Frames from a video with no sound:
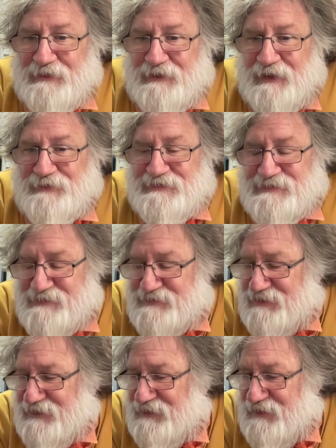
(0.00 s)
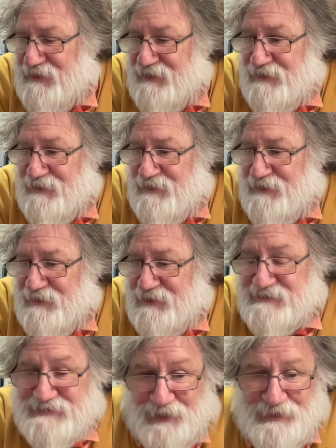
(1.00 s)
and this is the
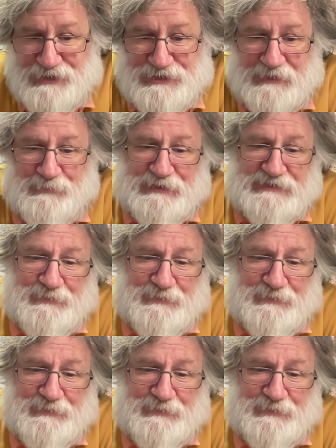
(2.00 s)
astonishing bit,